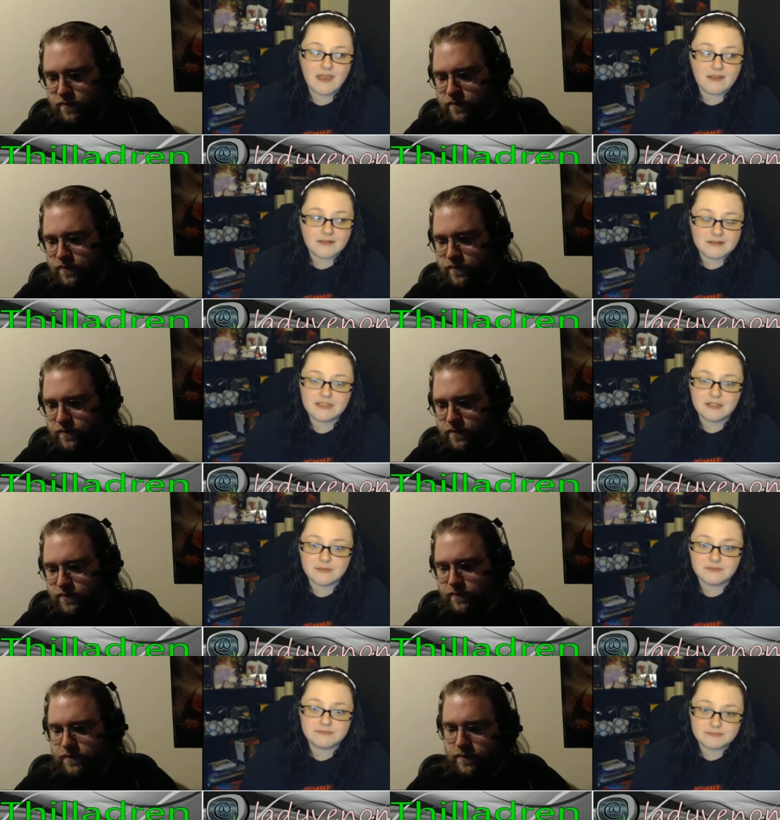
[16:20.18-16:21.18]
Speaker 1: you know,
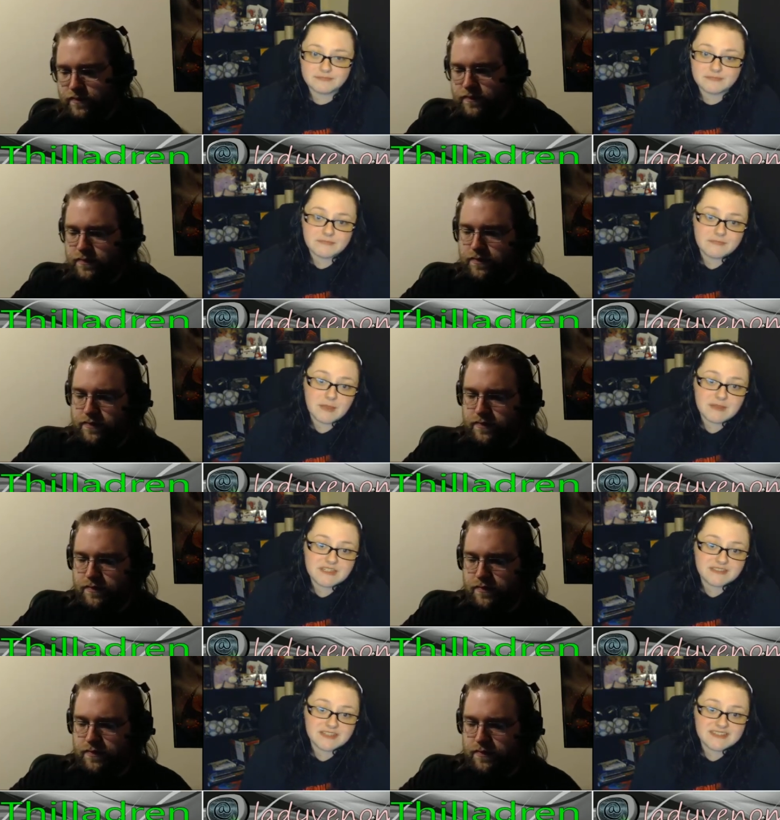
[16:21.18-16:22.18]
maybe till
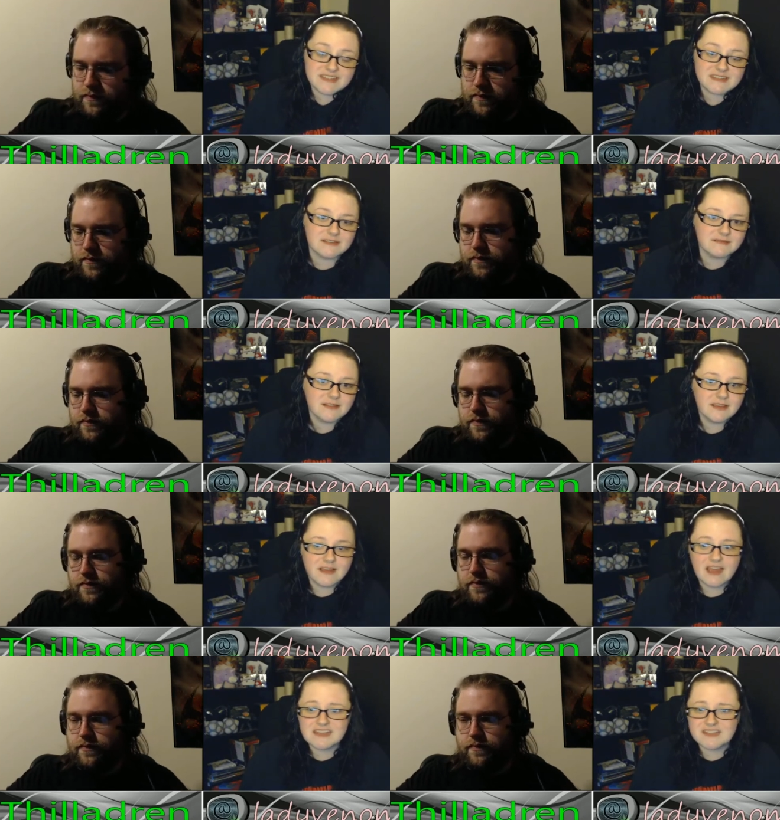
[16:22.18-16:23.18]
next season.
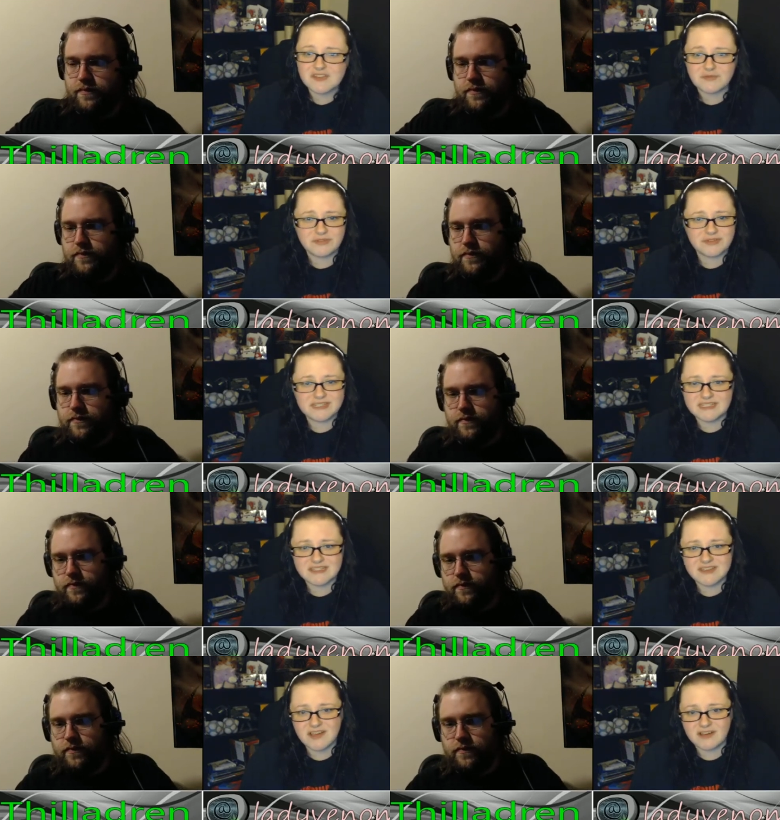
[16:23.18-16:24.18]
I just hope Monique is
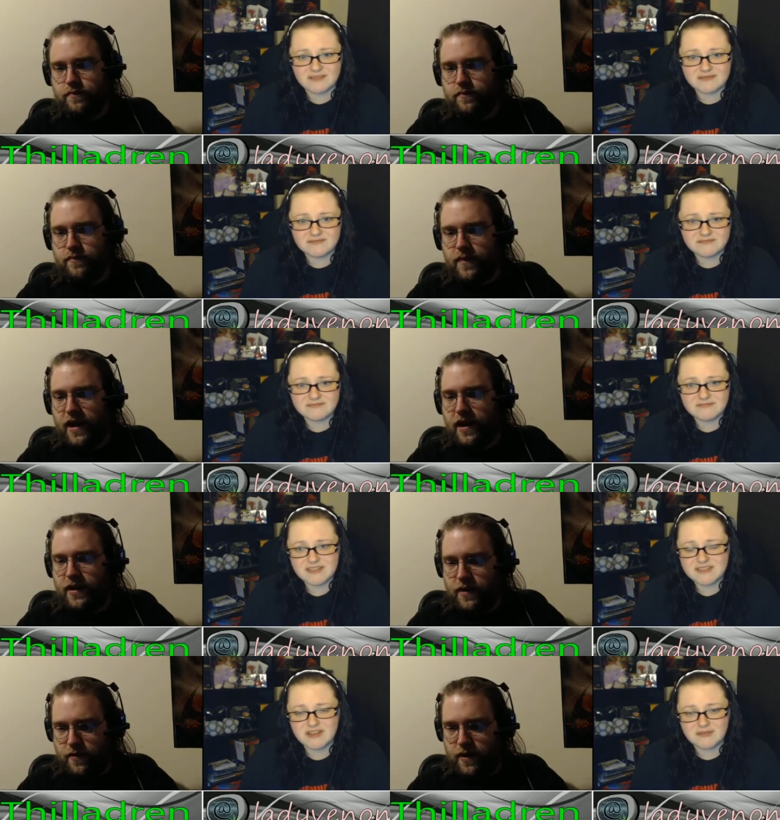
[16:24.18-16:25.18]
gone.
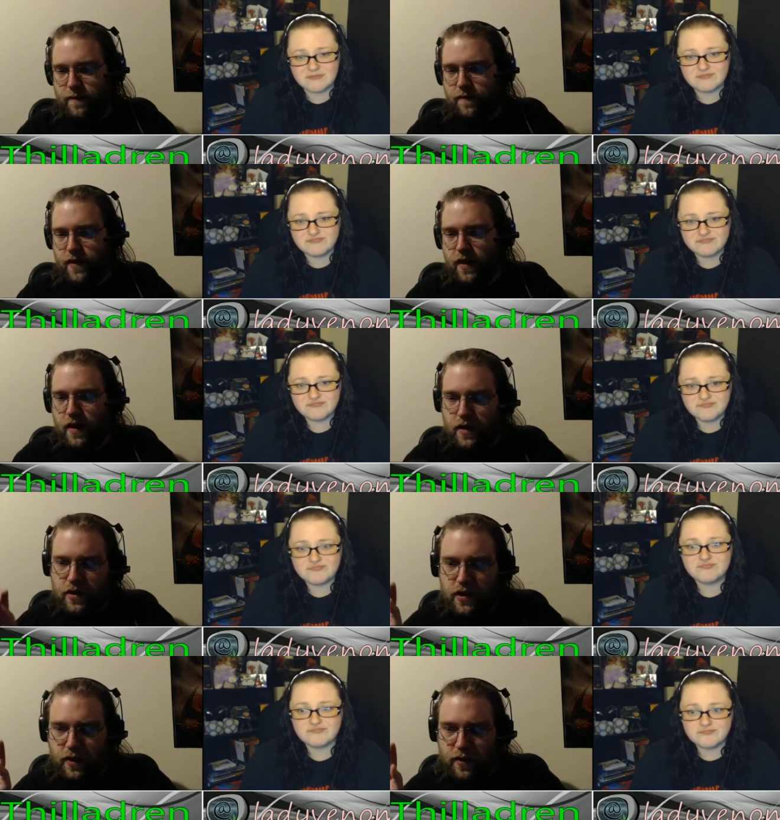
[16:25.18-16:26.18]
That's I agree.
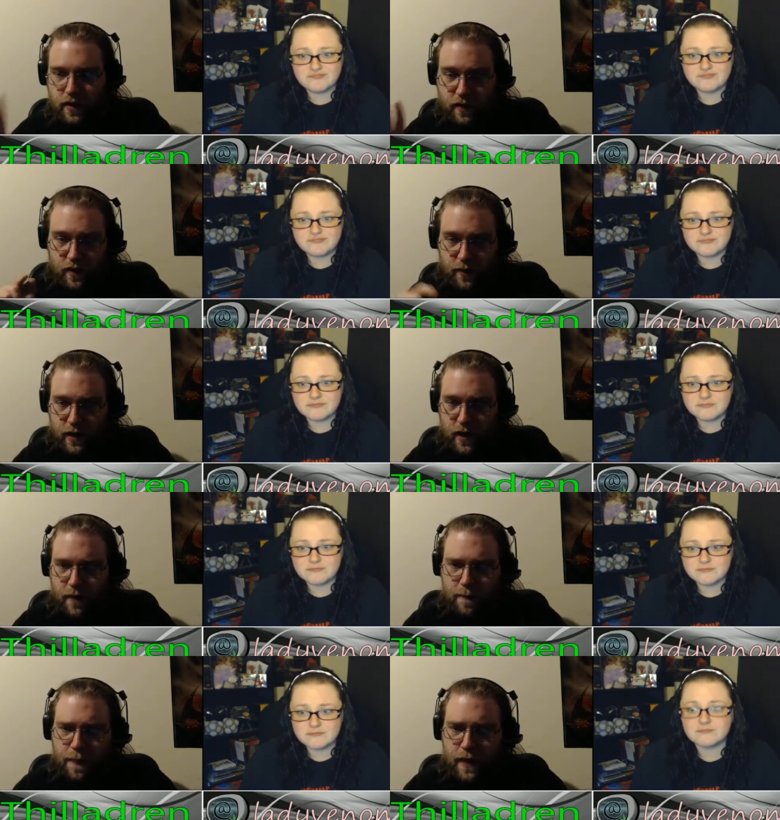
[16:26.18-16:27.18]
Speaker 2: So continuing
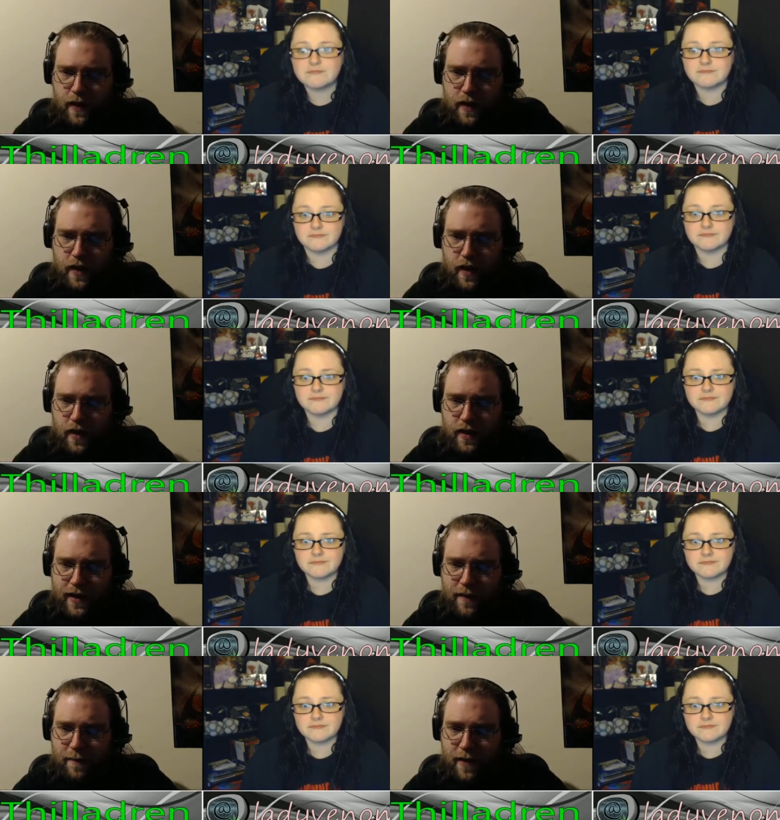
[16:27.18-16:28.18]
here, mm-hmm.
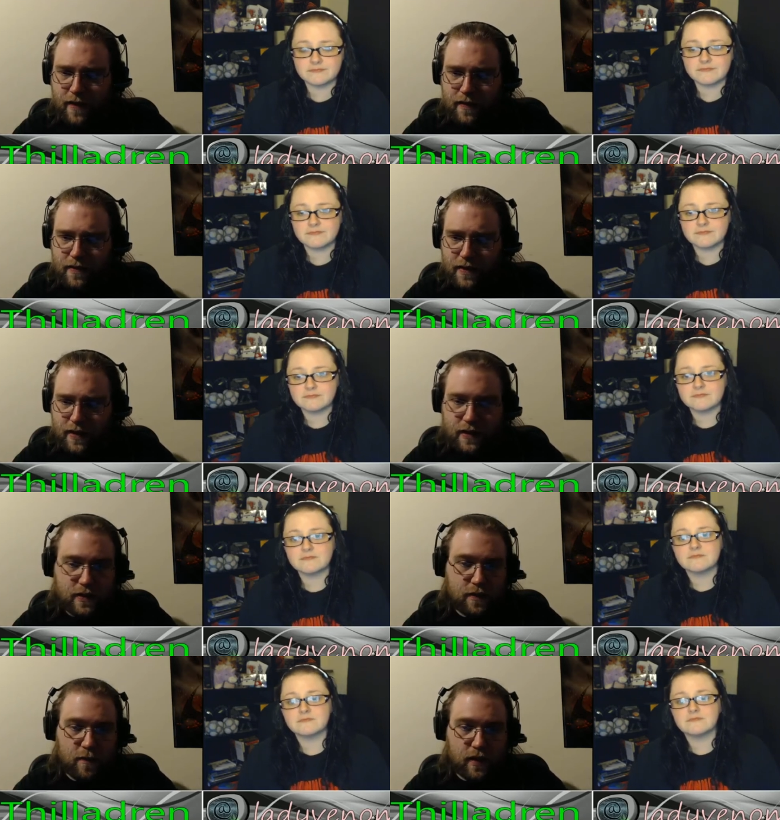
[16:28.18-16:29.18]
Camille
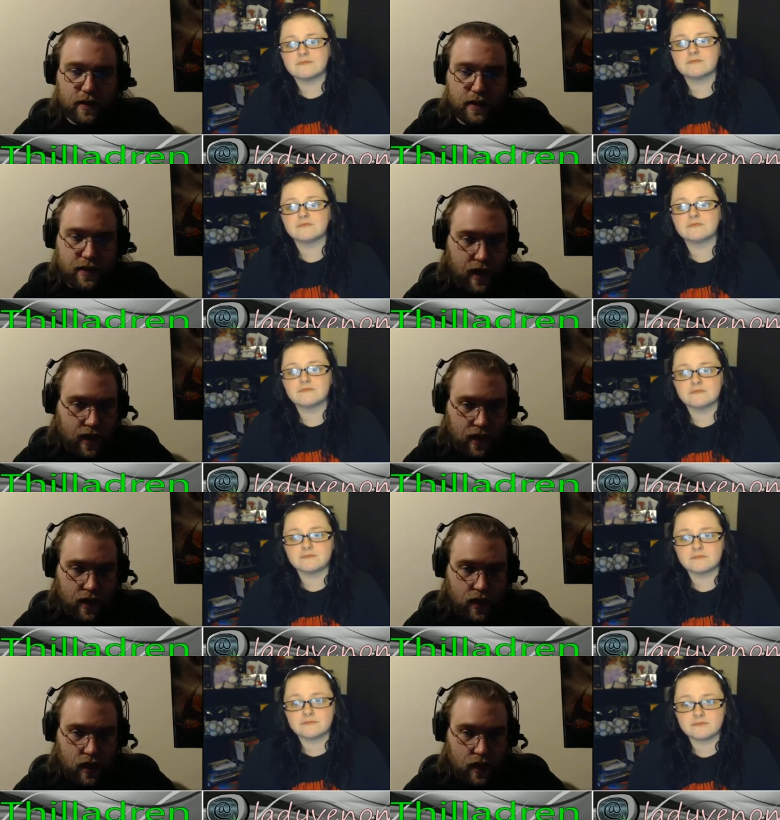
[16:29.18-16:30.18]
tells Marcel
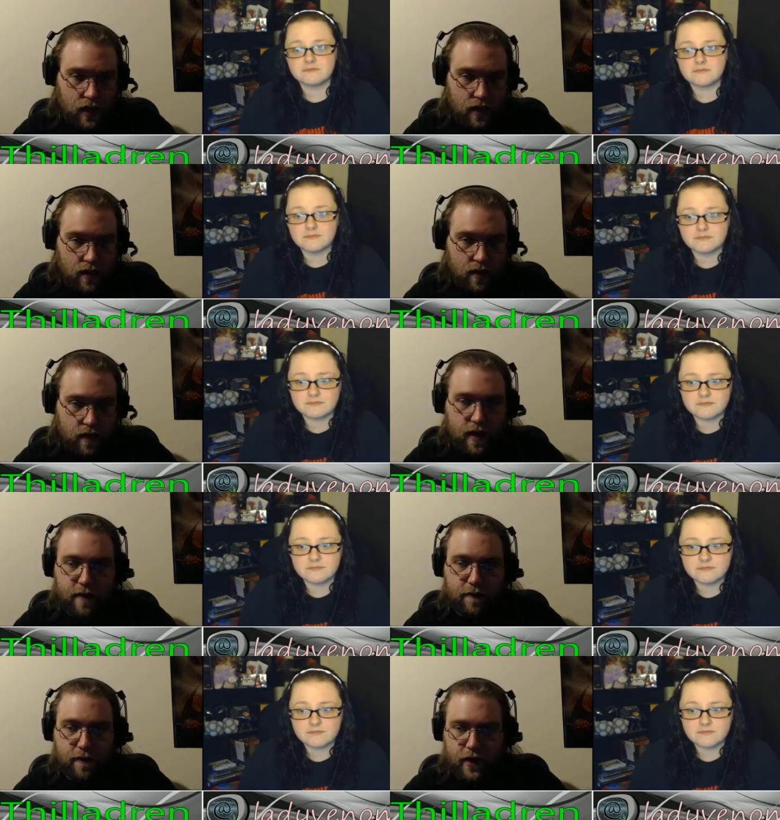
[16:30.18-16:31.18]

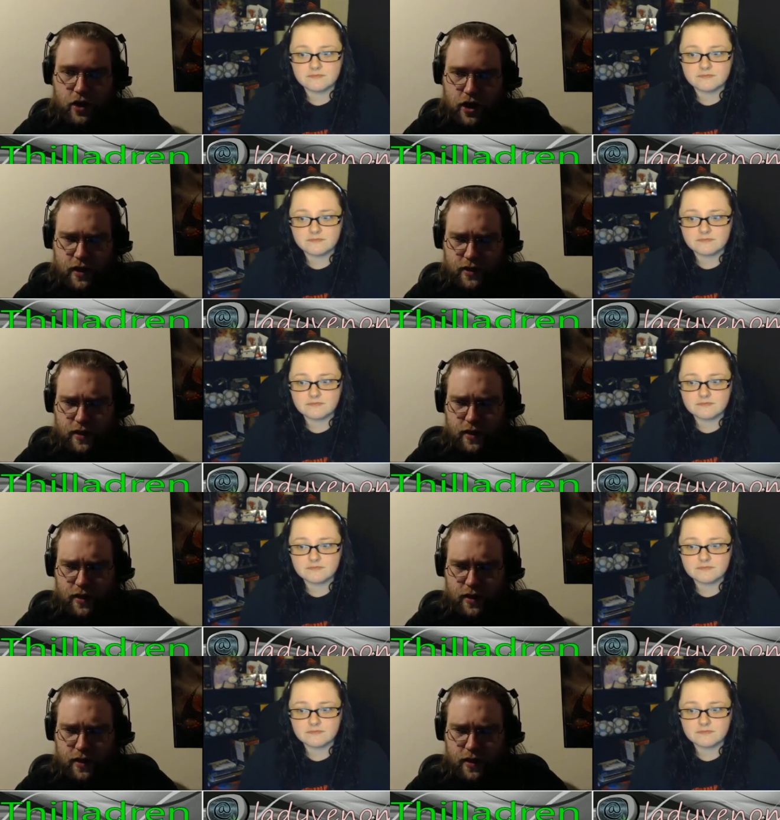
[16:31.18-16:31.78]
that Francesca